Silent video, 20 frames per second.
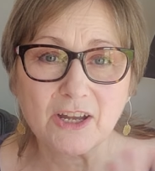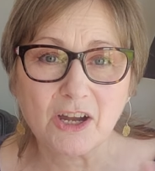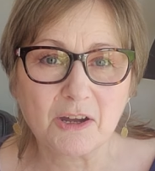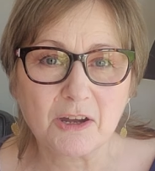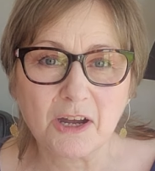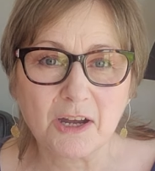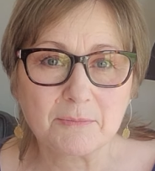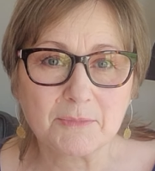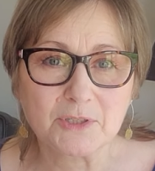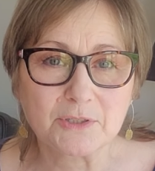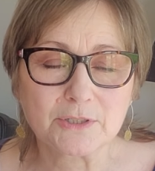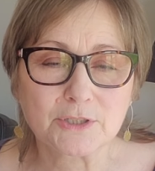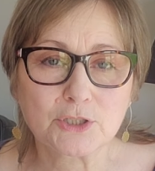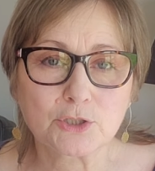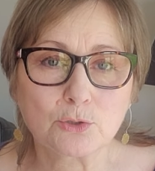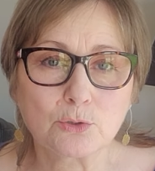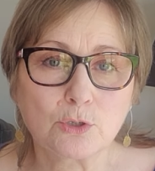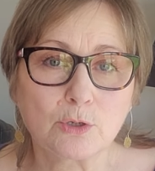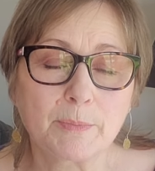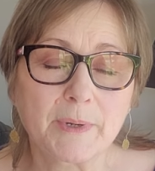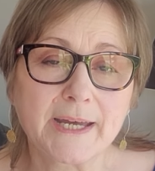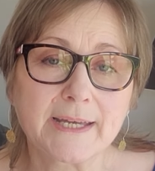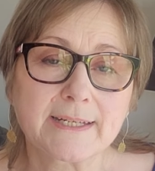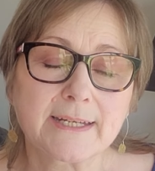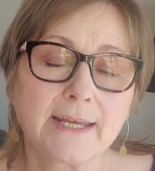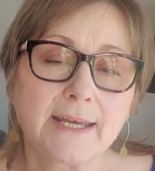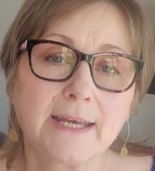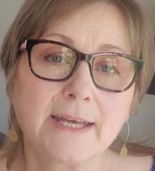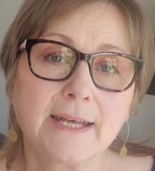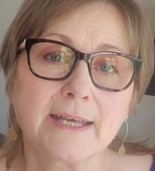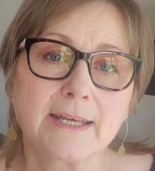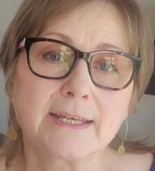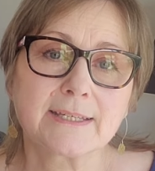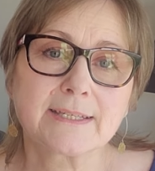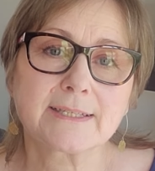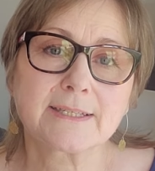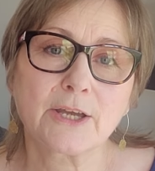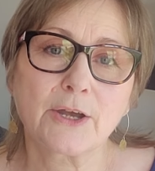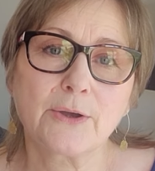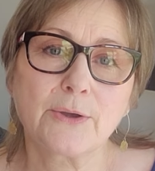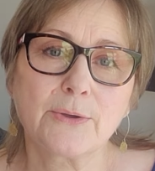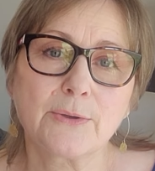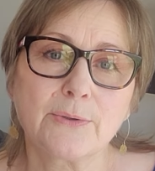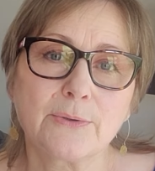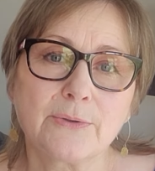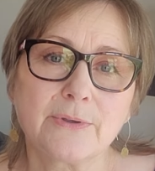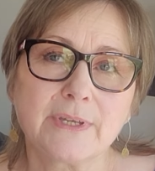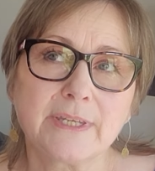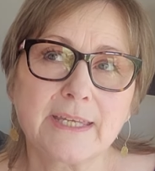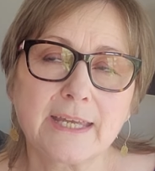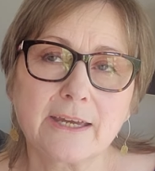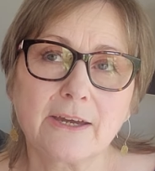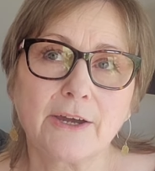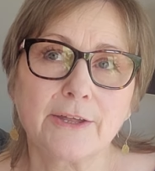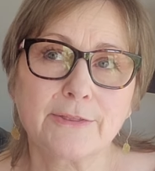I'm not sure. But so yeah,